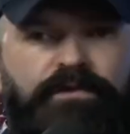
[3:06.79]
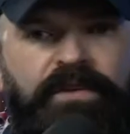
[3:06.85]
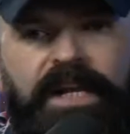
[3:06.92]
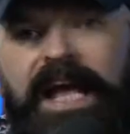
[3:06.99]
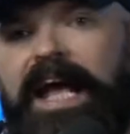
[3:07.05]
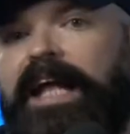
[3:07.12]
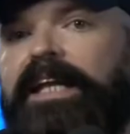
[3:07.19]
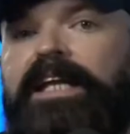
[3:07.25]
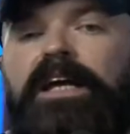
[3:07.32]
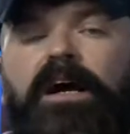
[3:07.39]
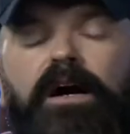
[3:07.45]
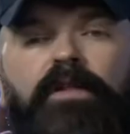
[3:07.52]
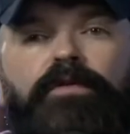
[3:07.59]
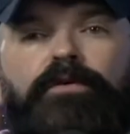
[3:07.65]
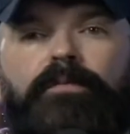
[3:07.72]
you did, any
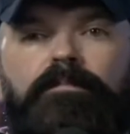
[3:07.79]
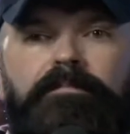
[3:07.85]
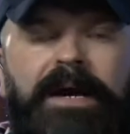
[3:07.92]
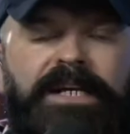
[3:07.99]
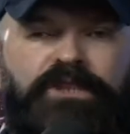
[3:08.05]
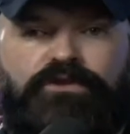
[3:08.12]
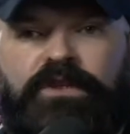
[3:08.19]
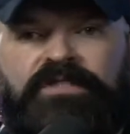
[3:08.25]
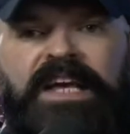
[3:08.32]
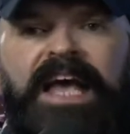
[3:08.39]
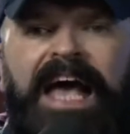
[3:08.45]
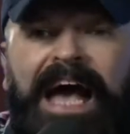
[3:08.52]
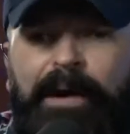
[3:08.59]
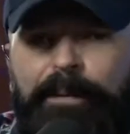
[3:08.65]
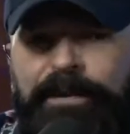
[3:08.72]
other metrics.
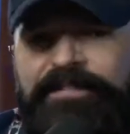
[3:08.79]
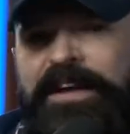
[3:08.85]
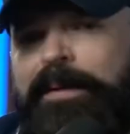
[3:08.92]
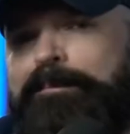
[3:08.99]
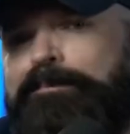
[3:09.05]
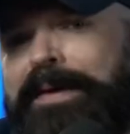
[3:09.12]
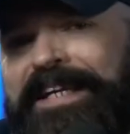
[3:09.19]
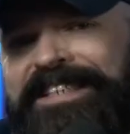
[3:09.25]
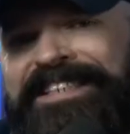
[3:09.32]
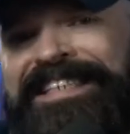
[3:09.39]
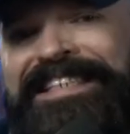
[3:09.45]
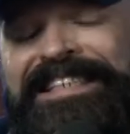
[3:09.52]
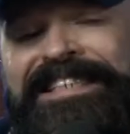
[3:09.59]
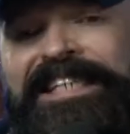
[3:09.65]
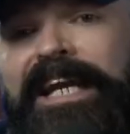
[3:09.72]
How is
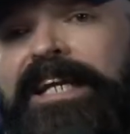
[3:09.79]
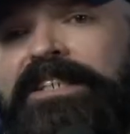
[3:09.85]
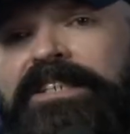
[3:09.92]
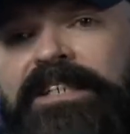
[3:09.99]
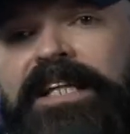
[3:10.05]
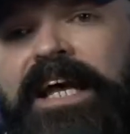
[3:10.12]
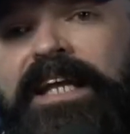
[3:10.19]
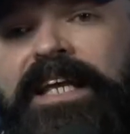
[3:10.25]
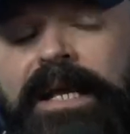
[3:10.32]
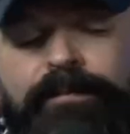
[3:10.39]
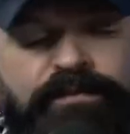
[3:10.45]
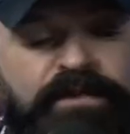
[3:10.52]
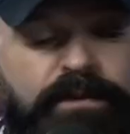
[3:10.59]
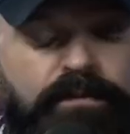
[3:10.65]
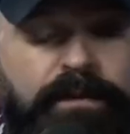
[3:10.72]
ambition changing that
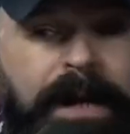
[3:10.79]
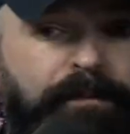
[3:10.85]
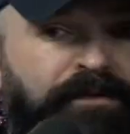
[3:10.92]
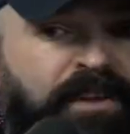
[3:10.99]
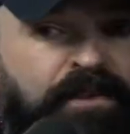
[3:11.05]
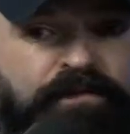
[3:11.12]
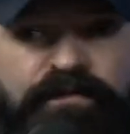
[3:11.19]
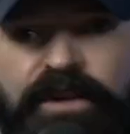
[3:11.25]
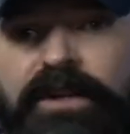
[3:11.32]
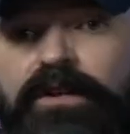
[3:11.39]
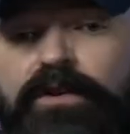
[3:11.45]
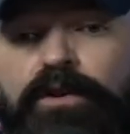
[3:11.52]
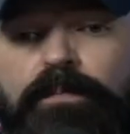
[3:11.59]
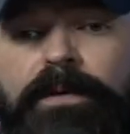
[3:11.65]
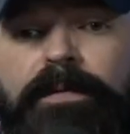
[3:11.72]
game so reps can feel a
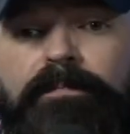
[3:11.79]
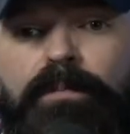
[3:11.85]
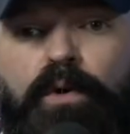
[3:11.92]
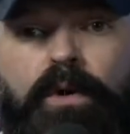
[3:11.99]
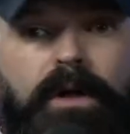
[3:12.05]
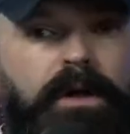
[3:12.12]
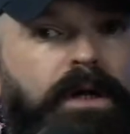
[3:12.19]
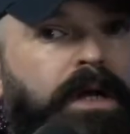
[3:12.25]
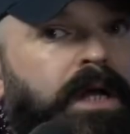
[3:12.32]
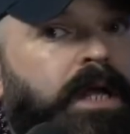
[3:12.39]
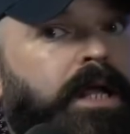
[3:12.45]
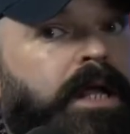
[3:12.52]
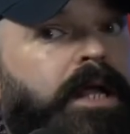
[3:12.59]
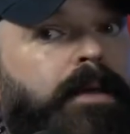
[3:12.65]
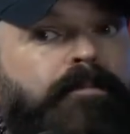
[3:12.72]
little bit more?
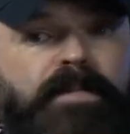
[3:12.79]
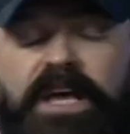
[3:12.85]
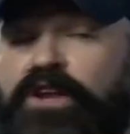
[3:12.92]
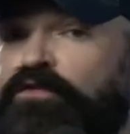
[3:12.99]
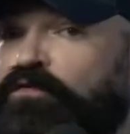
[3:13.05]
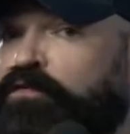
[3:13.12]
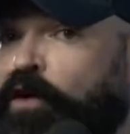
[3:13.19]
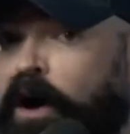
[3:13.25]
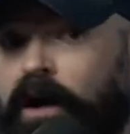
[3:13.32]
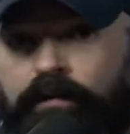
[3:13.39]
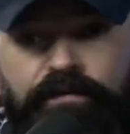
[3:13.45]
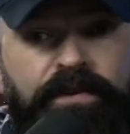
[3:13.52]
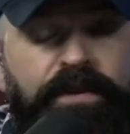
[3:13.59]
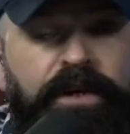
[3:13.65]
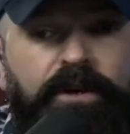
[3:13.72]

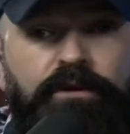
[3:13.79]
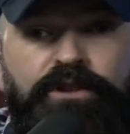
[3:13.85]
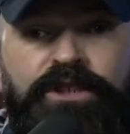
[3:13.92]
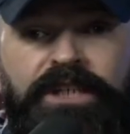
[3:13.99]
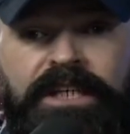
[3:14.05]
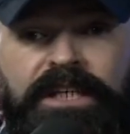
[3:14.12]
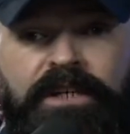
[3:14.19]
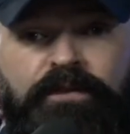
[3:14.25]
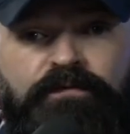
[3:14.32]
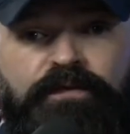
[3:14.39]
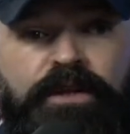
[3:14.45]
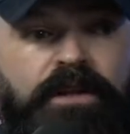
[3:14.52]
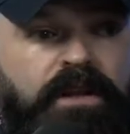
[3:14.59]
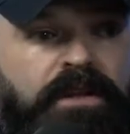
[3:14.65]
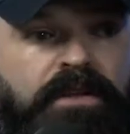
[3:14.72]
involved in the coaching and it can
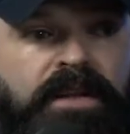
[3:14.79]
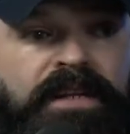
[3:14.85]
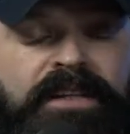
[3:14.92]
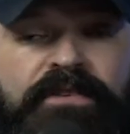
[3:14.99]
feel uh, like